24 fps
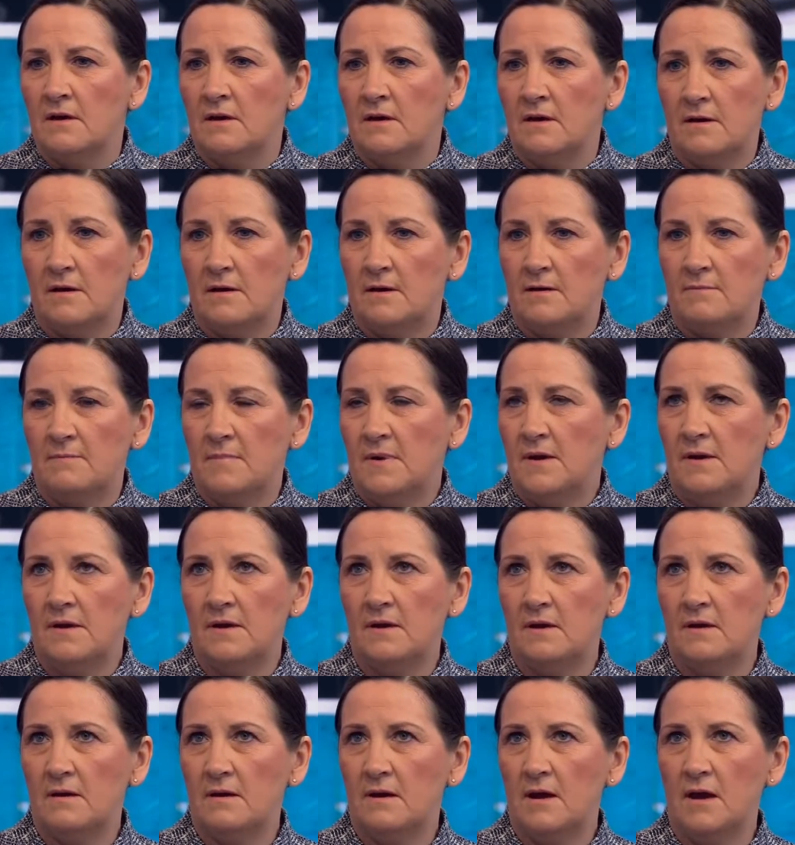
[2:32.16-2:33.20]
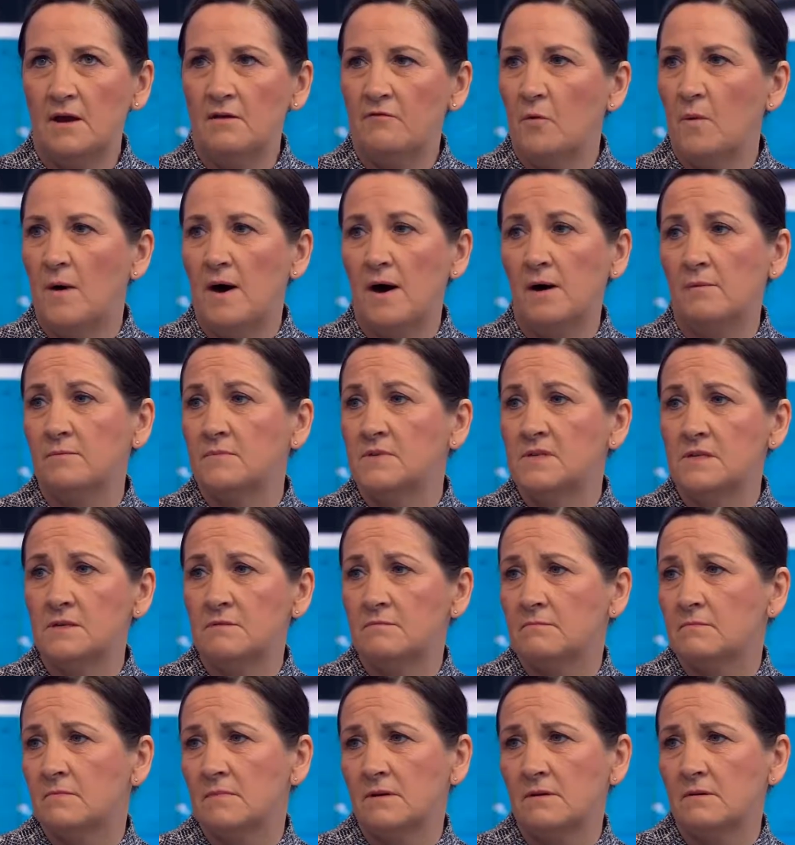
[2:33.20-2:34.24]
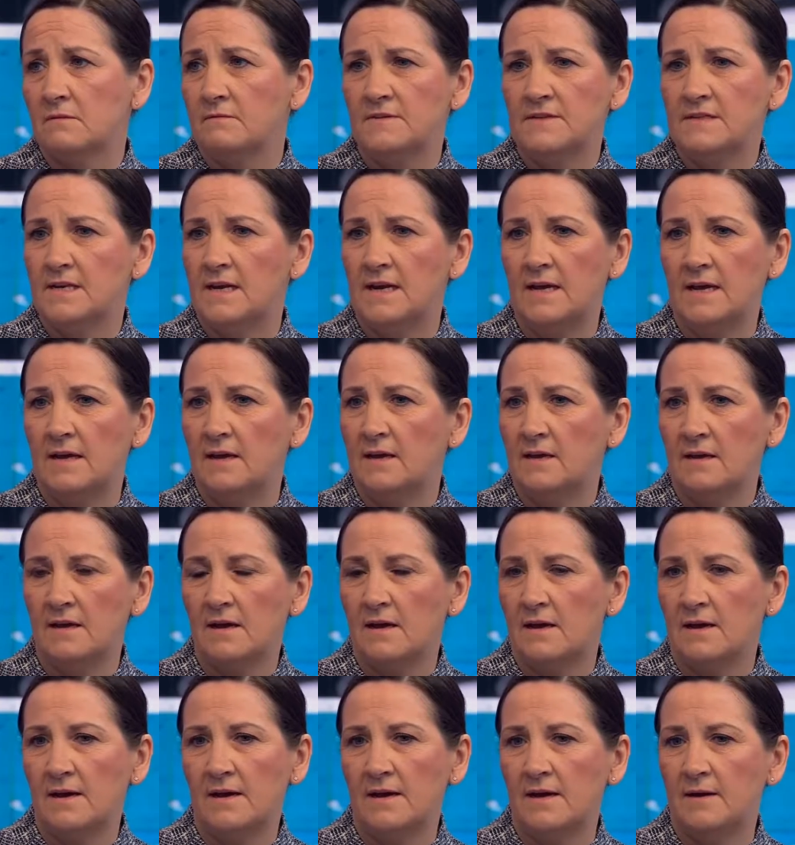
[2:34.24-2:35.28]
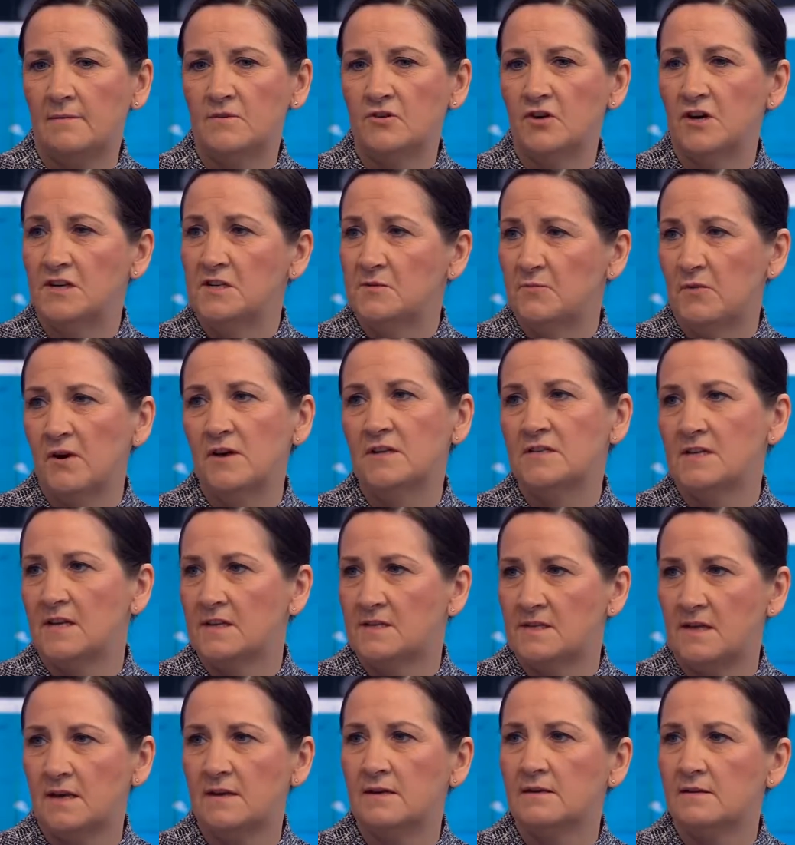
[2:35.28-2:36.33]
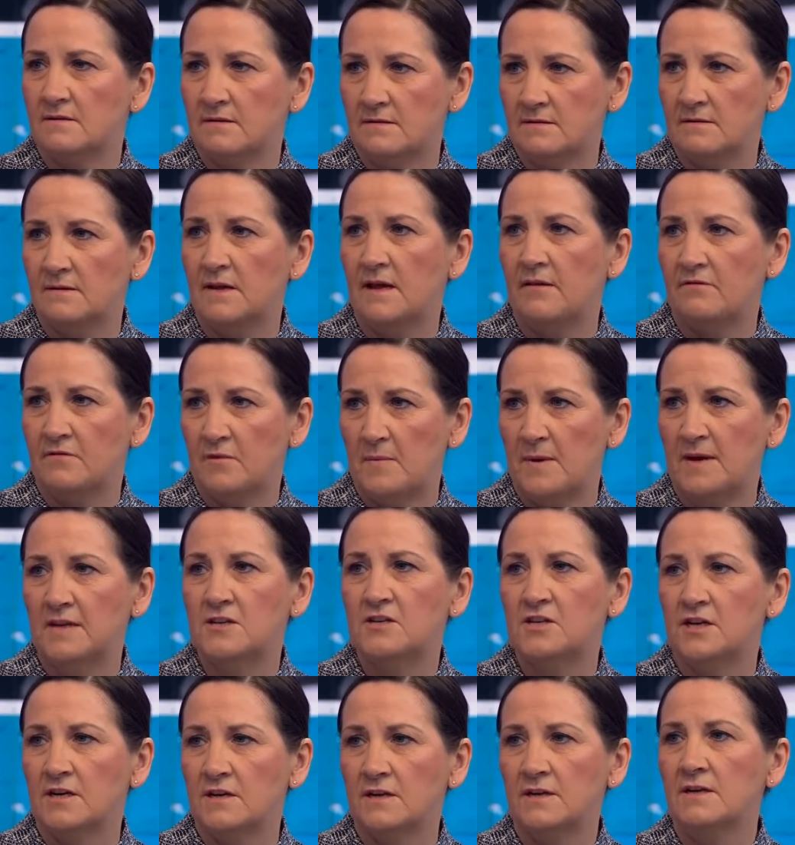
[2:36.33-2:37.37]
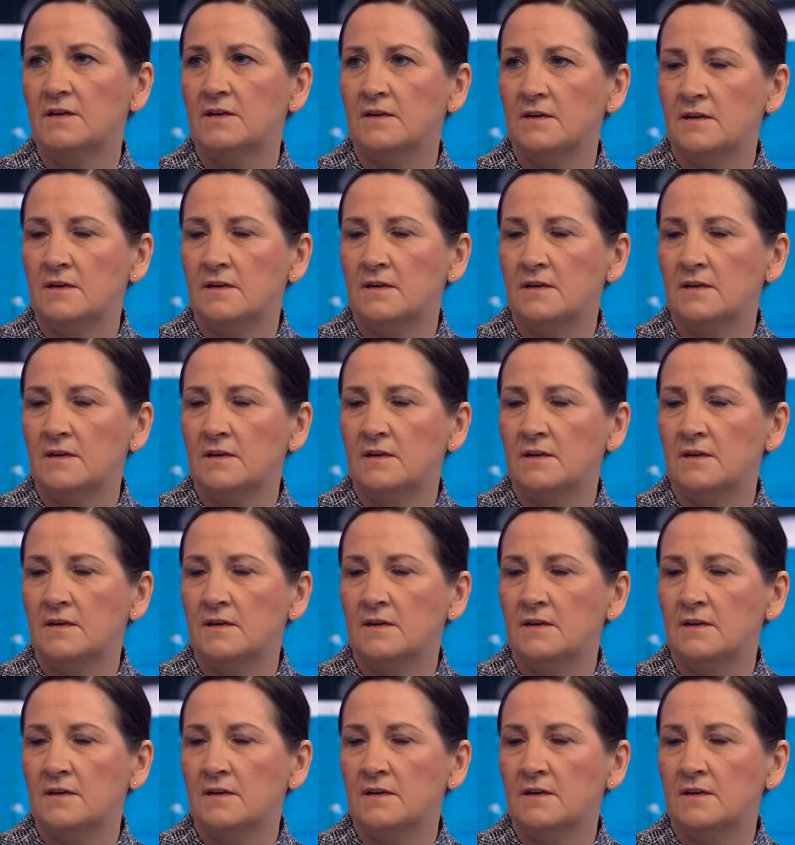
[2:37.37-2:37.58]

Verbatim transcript: Um, overwhelmed, obviously, um, trying to process that information.